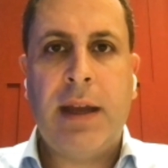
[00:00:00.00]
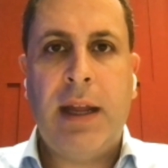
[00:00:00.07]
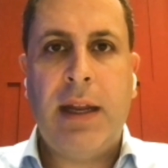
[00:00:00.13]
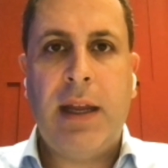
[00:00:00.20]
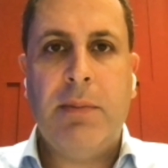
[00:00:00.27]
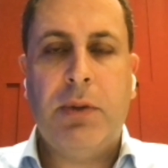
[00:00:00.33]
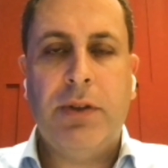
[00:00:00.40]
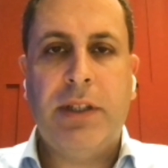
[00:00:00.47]

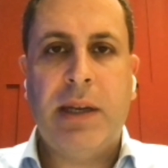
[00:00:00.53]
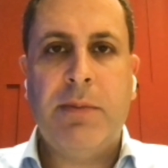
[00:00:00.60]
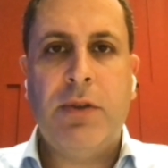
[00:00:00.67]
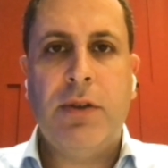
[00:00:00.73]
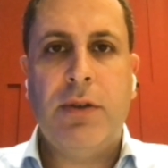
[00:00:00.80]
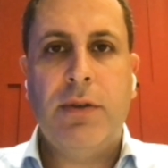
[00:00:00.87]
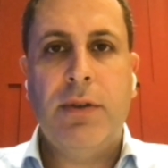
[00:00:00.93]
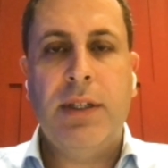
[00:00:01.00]
enable them
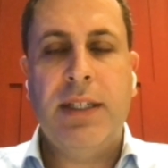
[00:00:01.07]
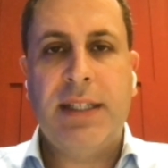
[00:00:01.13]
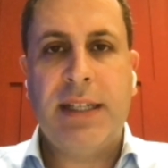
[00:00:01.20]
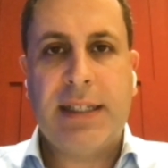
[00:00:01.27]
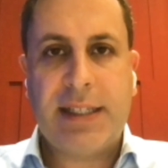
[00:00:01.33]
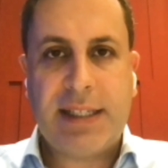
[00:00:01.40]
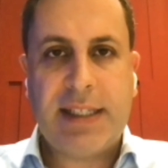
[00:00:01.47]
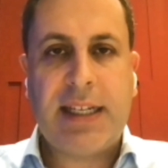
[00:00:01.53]
to do this
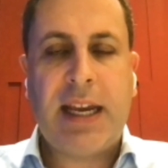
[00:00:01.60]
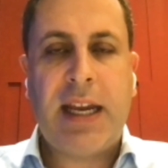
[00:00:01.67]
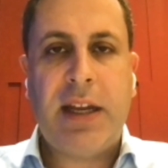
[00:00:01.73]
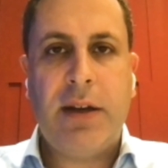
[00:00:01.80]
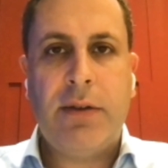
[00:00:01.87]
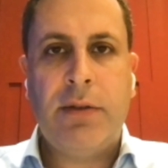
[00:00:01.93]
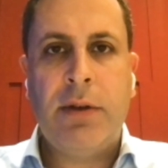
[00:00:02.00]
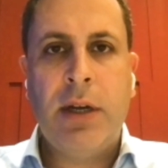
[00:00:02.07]
at
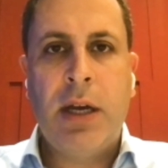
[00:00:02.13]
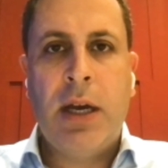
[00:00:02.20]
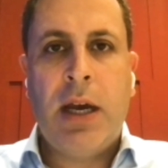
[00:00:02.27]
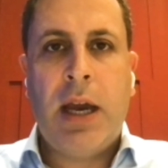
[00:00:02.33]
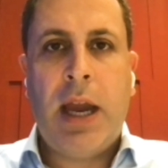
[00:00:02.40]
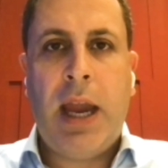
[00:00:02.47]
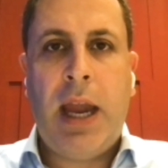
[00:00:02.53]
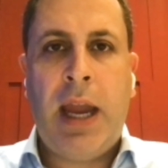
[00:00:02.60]
scale
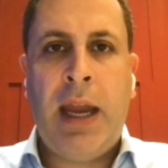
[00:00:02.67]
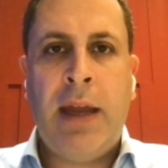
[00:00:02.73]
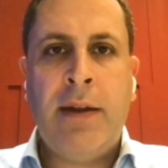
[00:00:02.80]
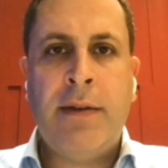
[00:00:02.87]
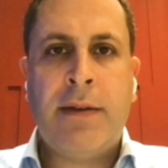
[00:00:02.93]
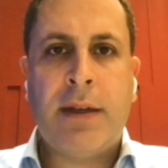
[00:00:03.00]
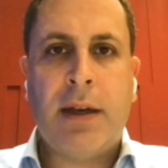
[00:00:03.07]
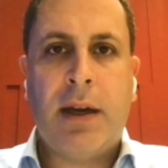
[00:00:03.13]

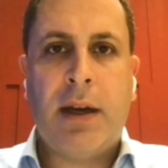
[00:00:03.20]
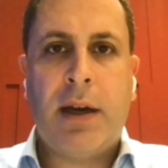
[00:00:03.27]
and